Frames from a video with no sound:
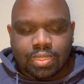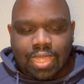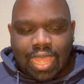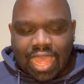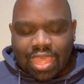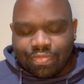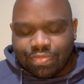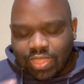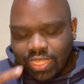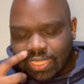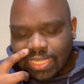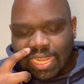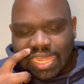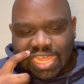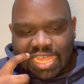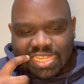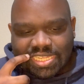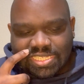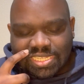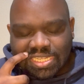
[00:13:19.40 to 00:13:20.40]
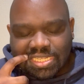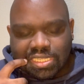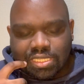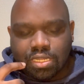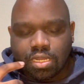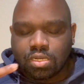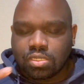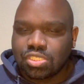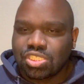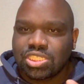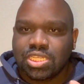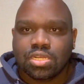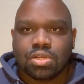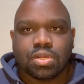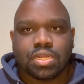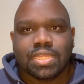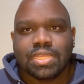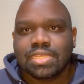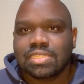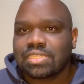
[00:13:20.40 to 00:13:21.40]
I think, like I said, she and her
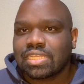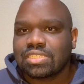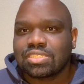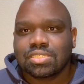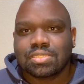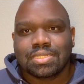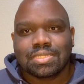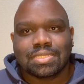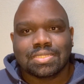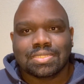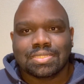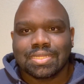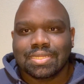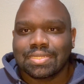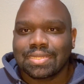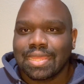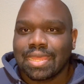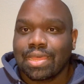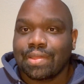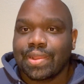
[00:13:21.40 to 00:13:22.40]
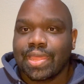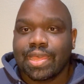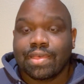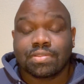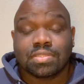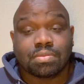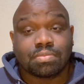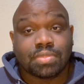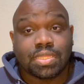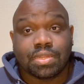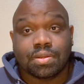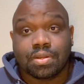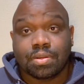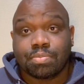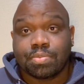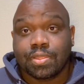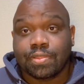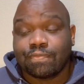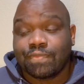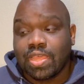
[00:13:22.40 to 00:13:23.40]
kids, they just need to sit down, have some
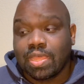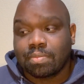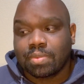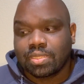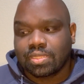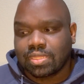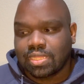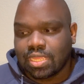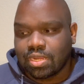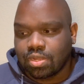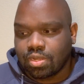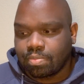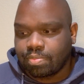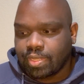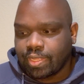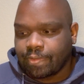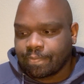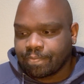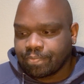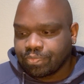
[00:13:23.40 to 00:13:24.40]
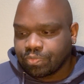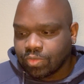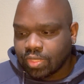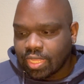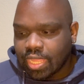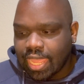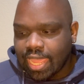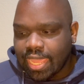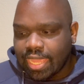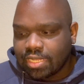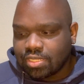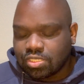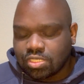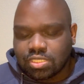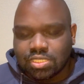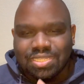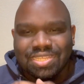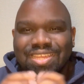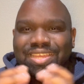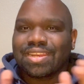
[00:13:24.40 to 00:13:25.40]
therapy, family therapy, and
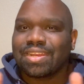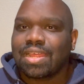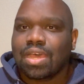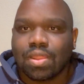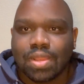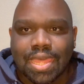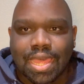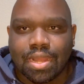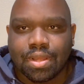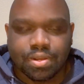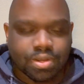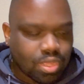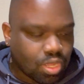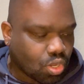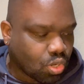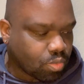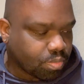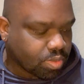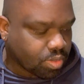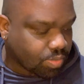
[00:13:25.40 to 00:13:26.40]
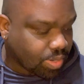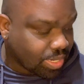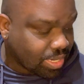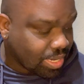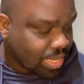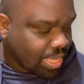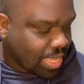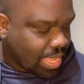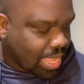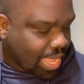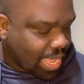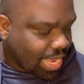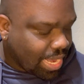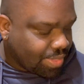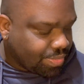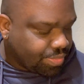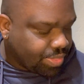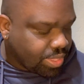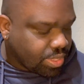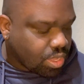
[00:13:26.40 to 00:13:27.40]
just get it all out in the open, right? And I
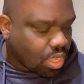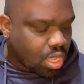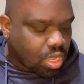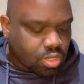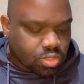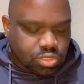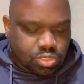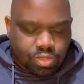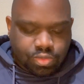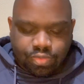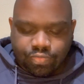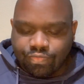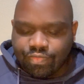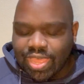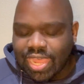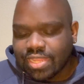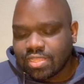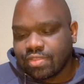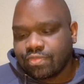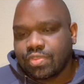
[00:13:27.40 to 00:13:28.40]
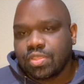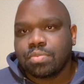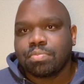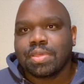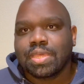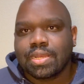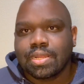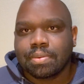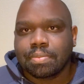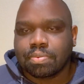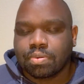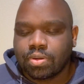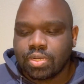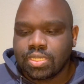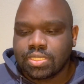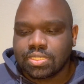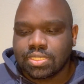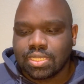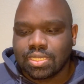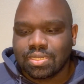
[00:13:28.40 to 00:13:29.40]
think also the fact of you being in
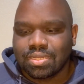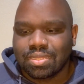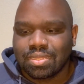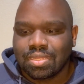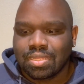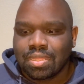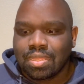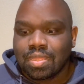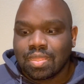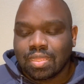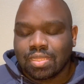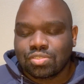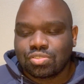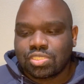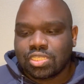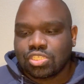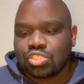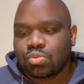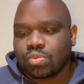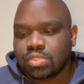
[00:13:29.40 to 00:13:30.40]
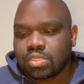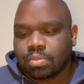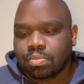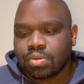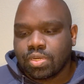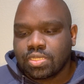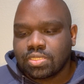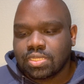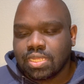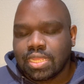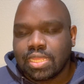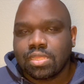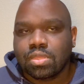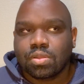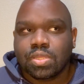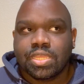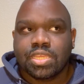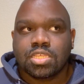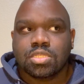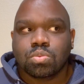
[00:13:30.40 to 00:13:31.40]
prison, because you said you went to prison and your
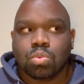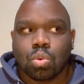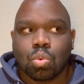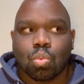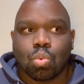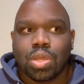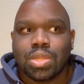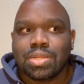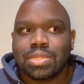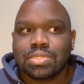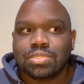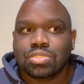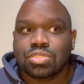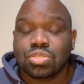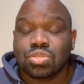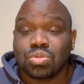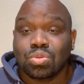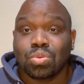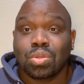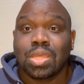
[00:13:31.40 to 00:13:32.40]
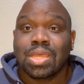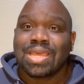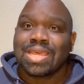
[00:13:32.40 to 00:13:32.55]
kids were one and two.